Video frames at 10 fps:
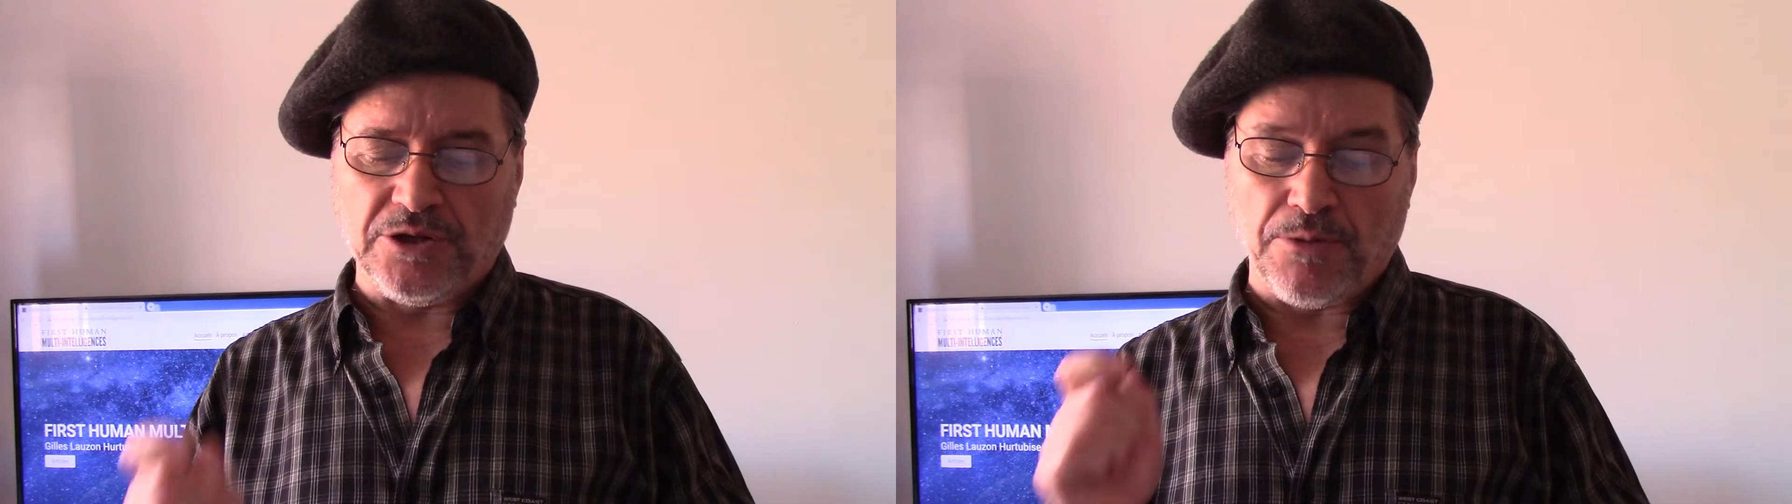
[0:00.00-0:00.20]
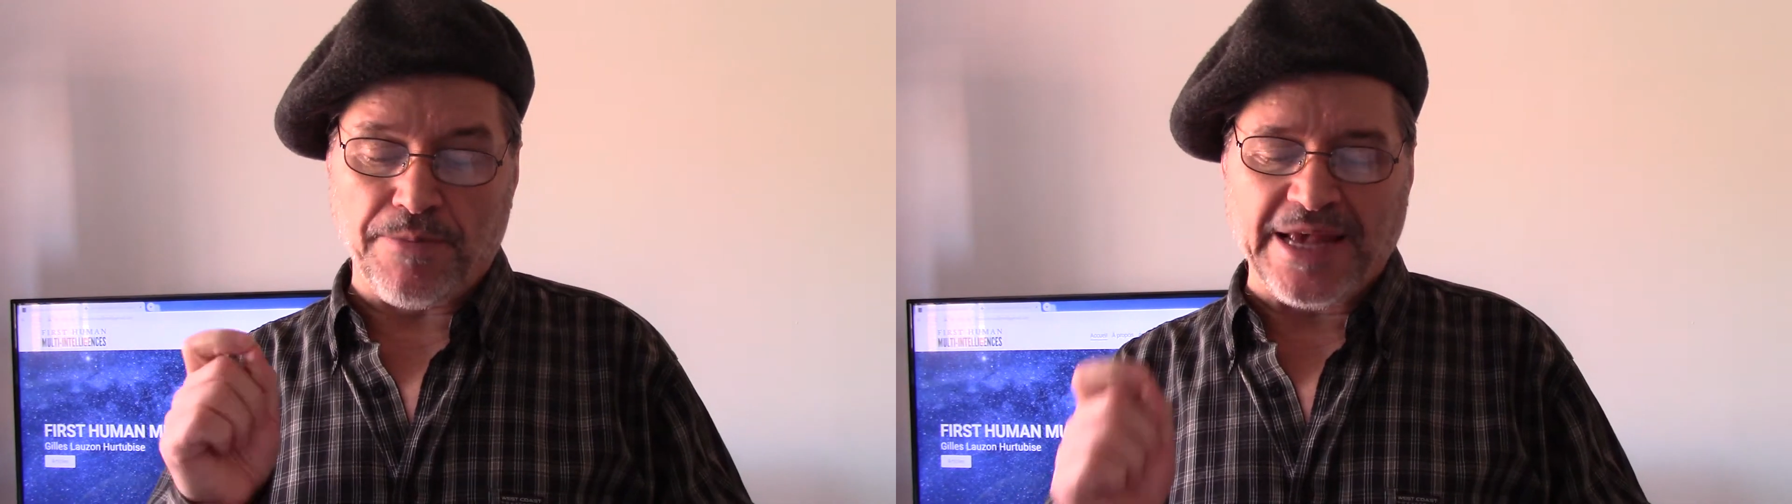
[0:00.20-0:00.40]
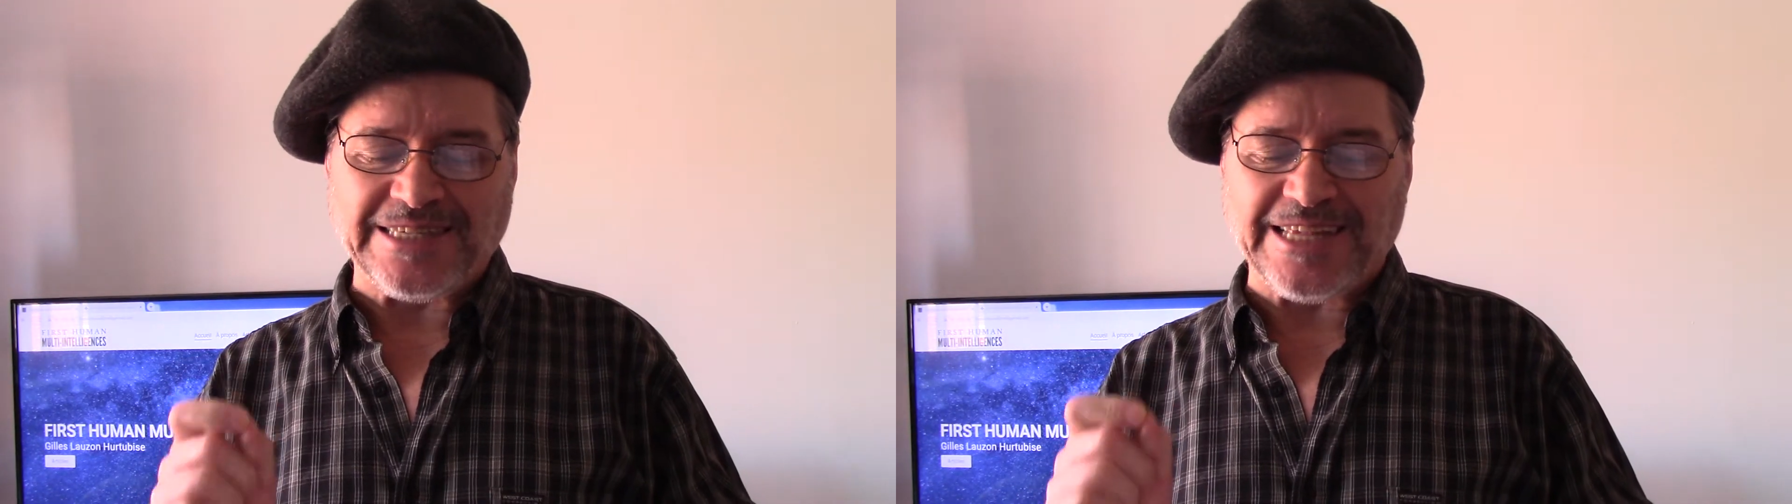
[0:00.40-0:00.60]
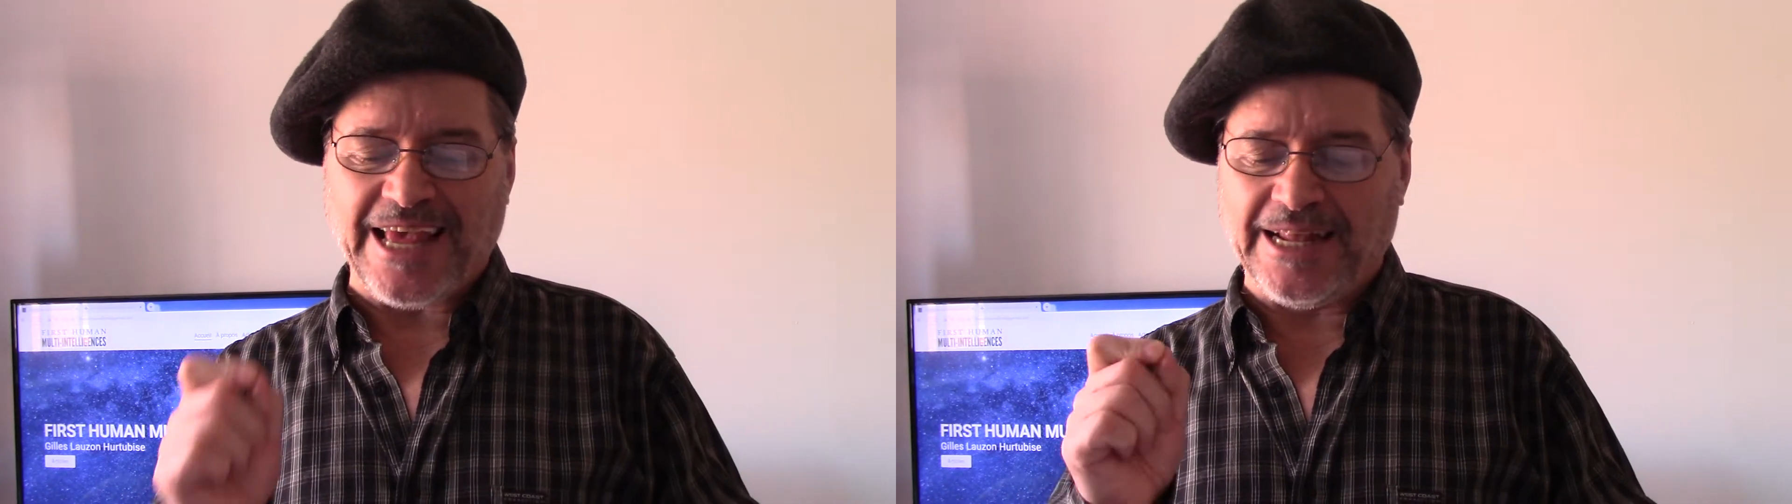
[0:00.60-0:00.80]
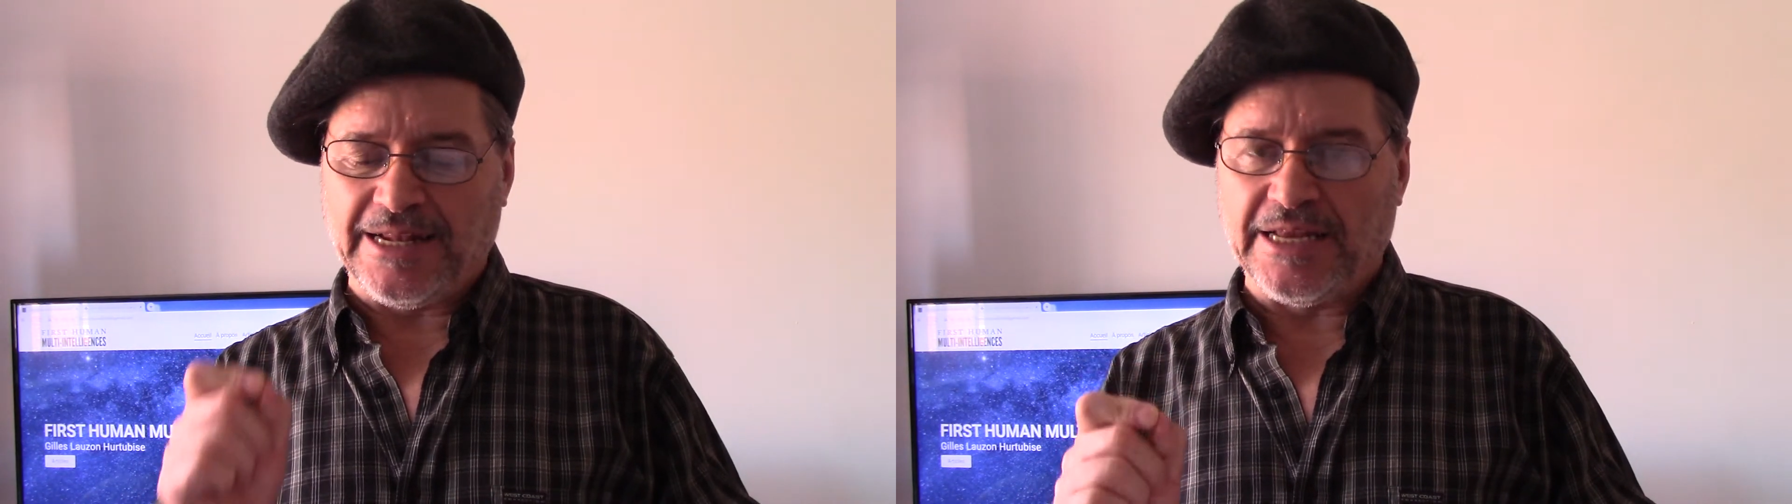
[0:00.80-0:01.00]
the best
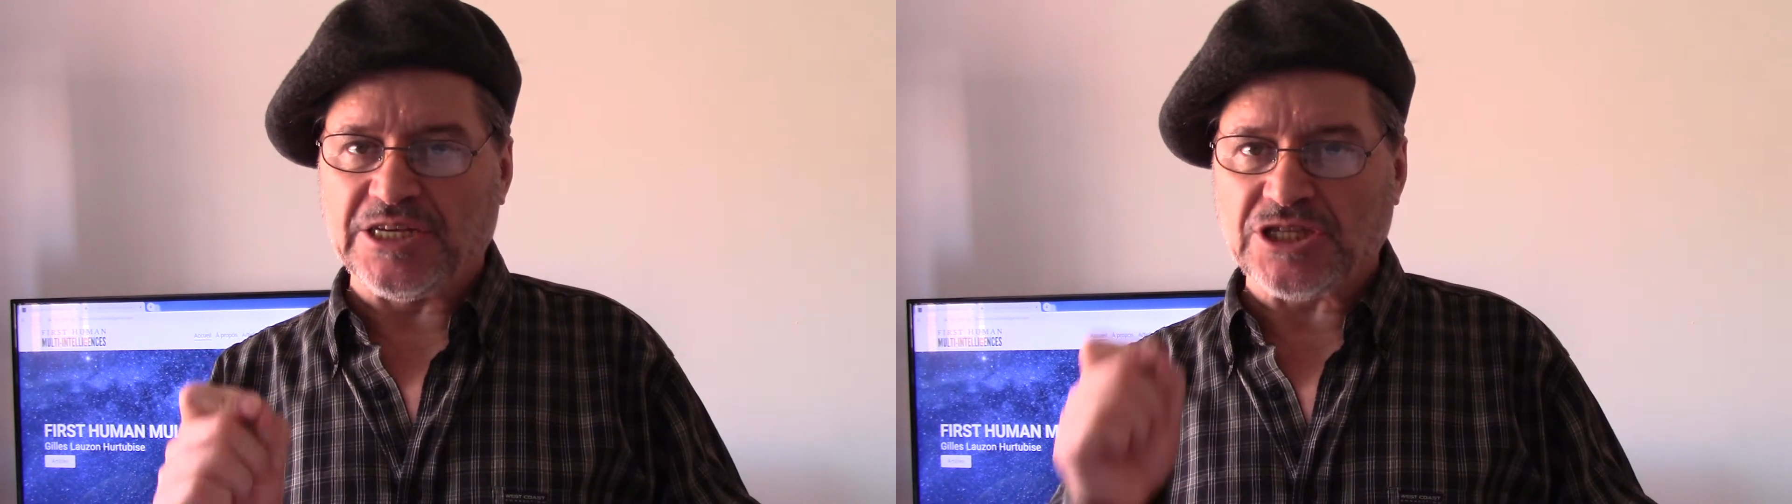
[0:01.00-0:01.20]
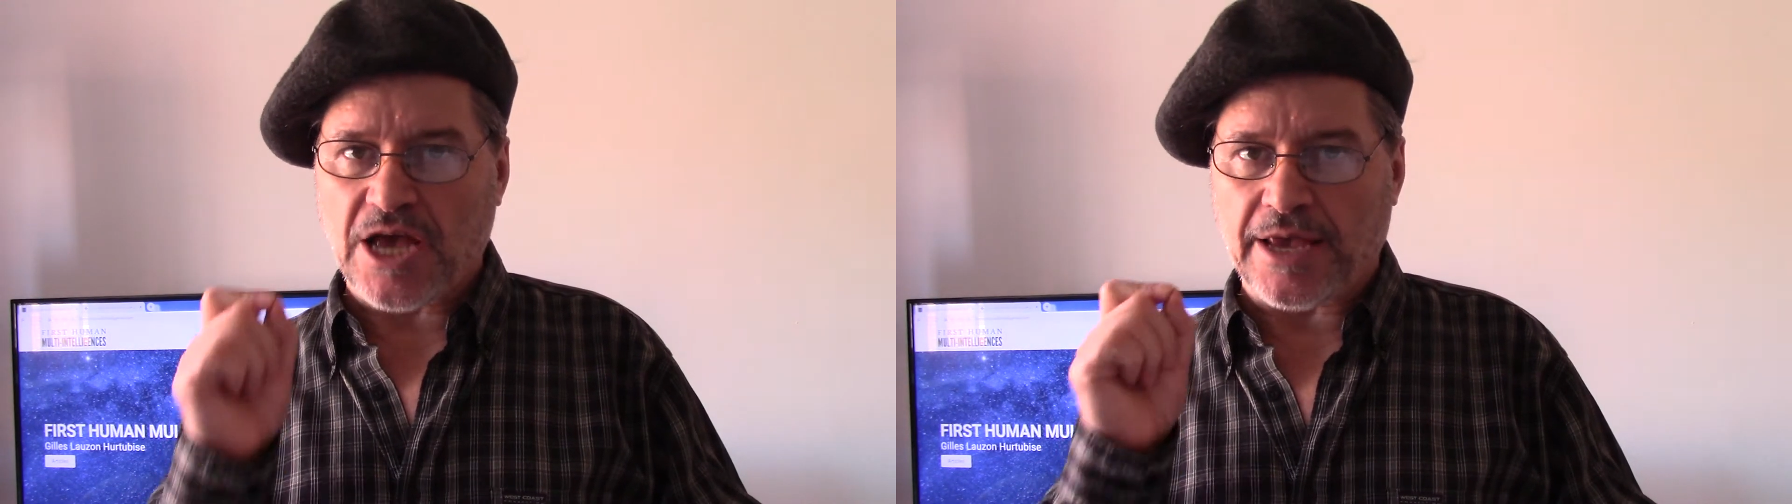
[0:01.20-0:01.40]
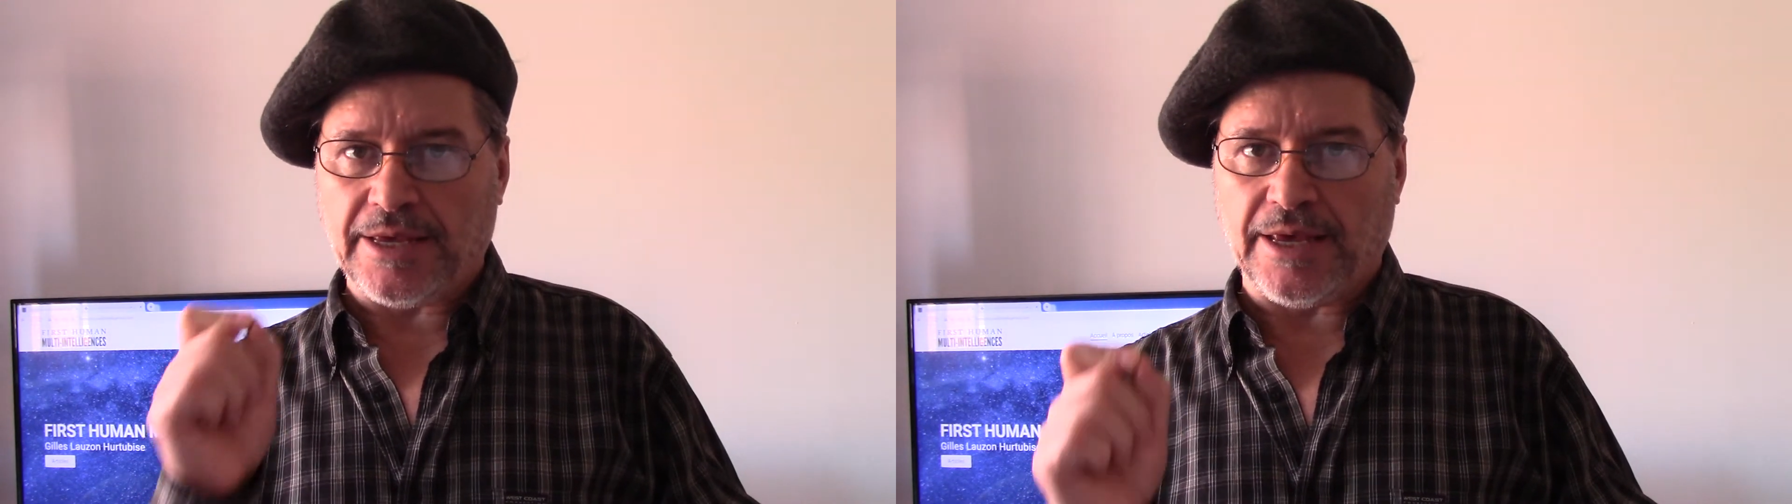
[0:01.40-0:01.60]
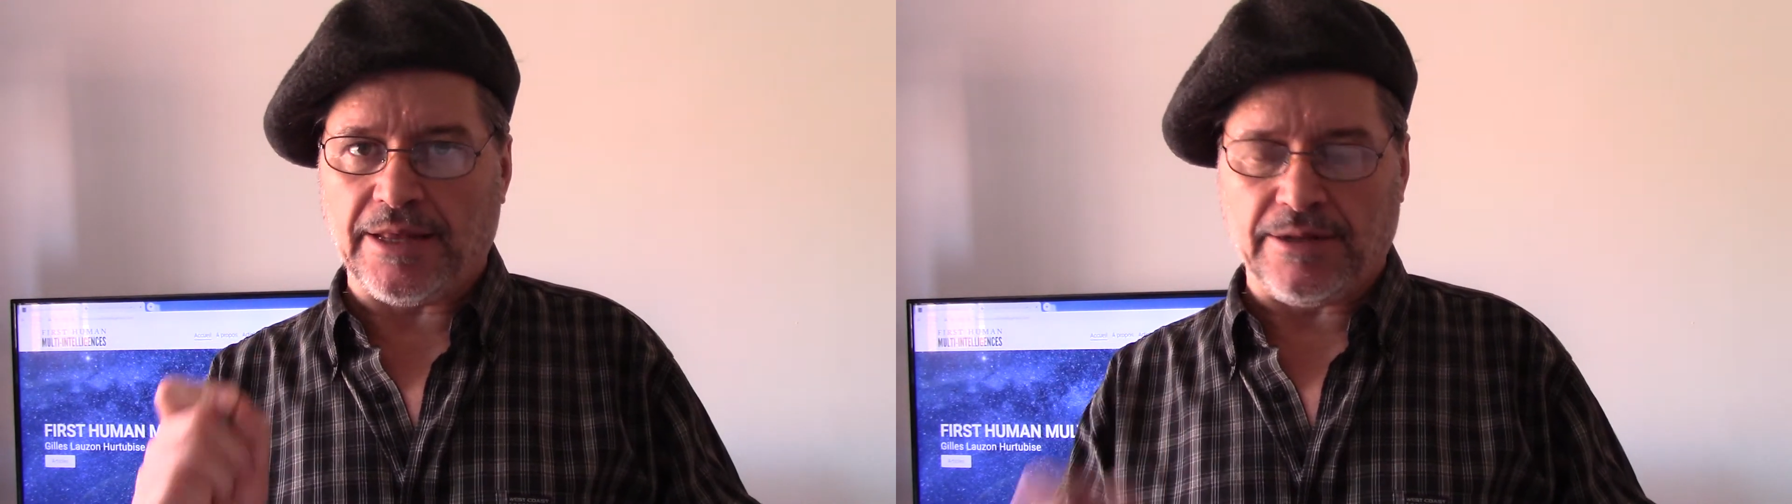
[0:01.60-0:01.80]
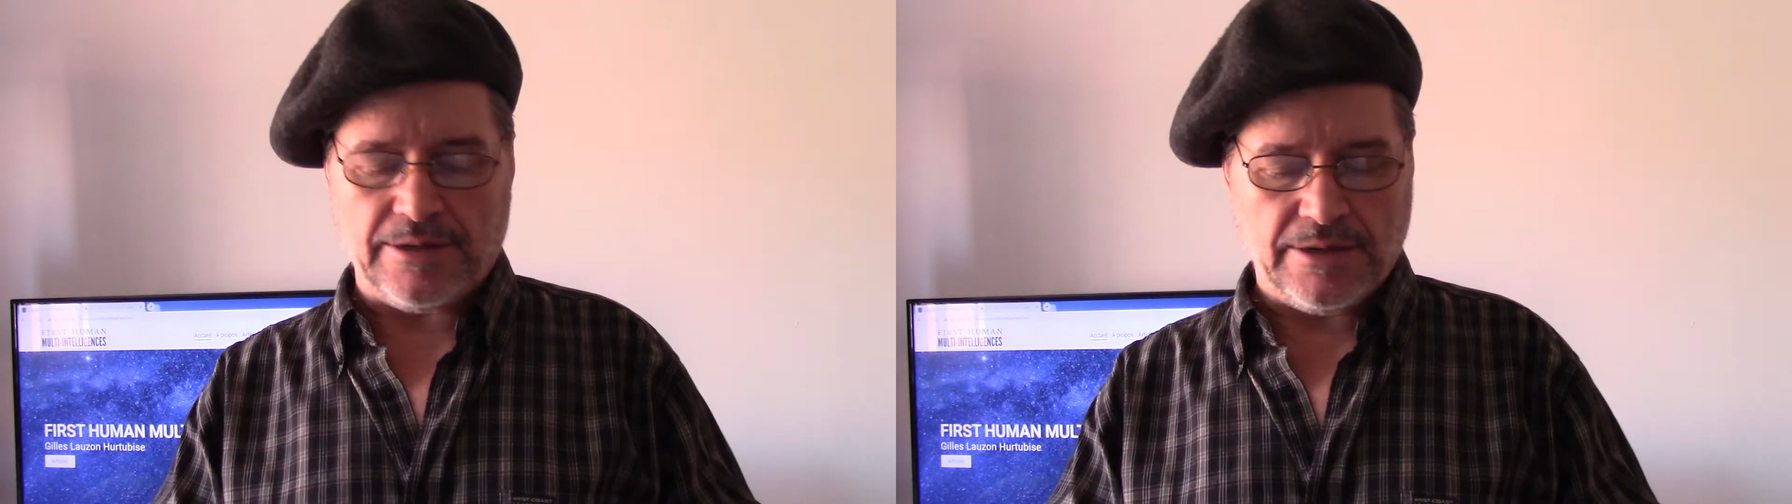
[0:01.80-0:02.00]
English I
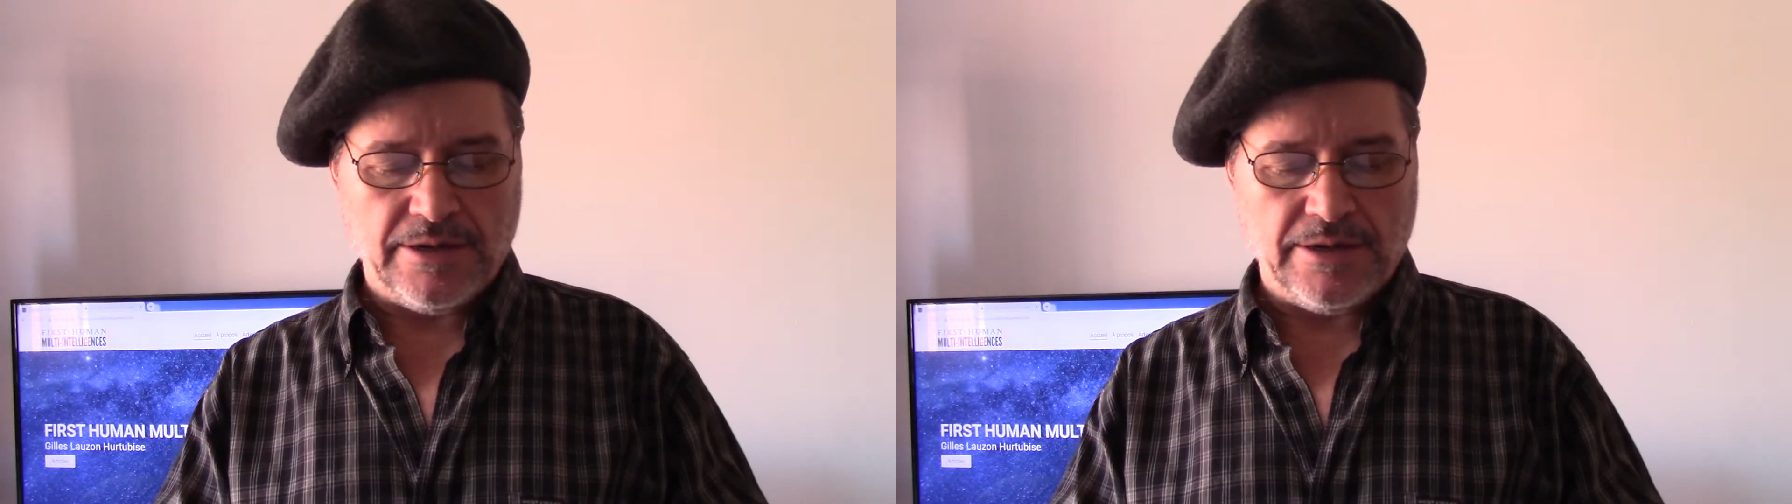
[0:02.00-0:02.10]
can.